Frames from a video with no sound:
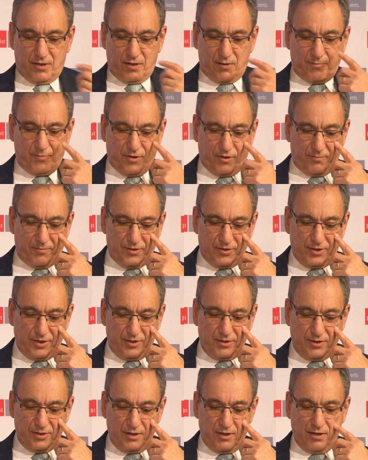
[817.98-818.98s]

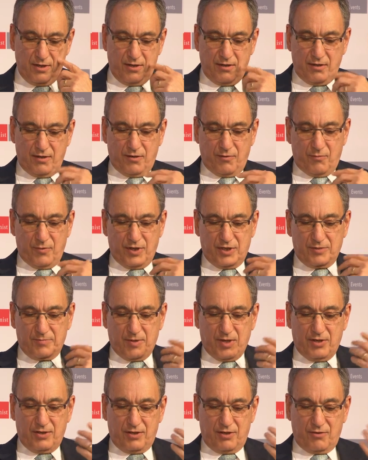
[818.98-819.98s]
purposes. We
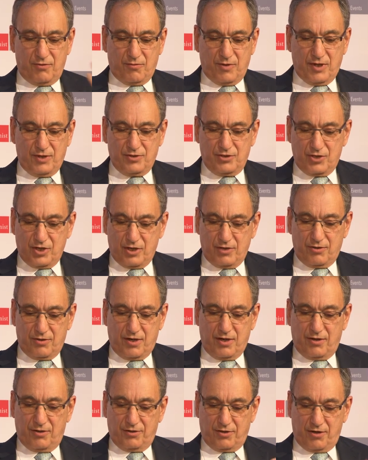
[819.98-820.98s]
expanded transgender
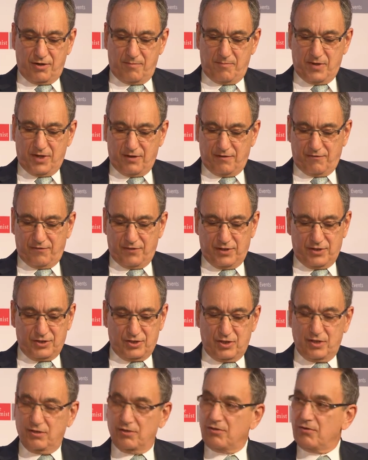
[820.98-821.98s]
healthcare benefits
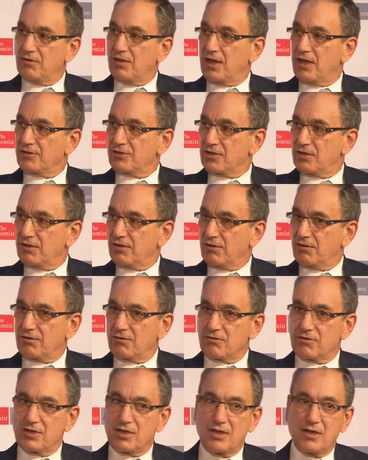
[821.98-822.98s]
in
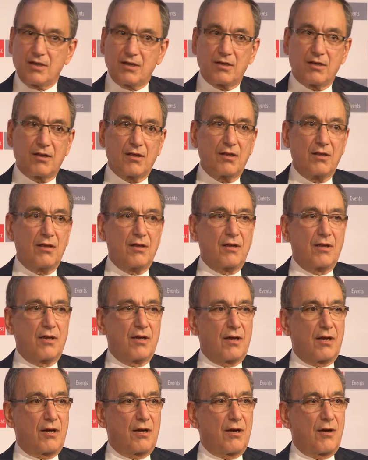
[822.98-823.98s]
2013.
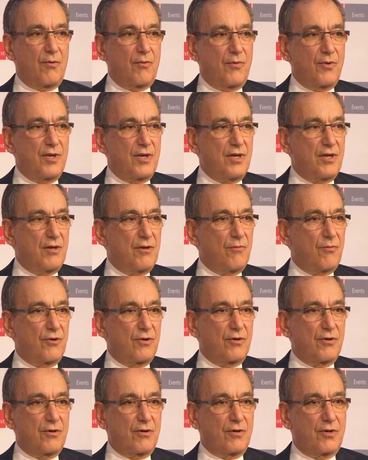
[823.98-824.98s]
We
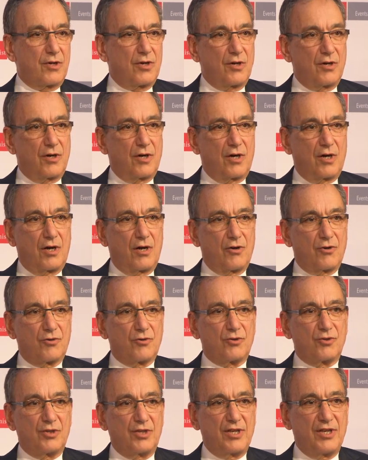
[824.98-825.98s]
were
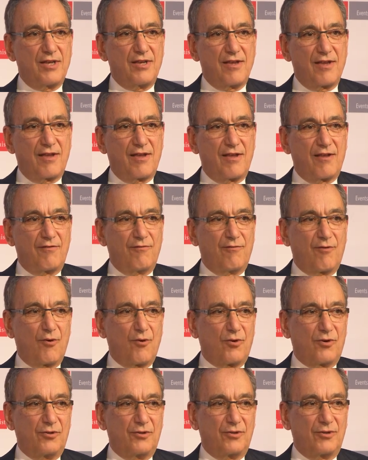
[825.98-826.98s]
early and
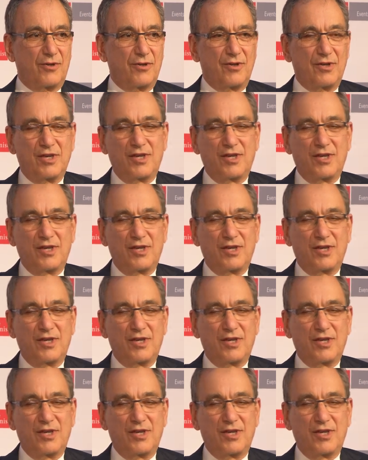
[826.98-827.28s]
vocal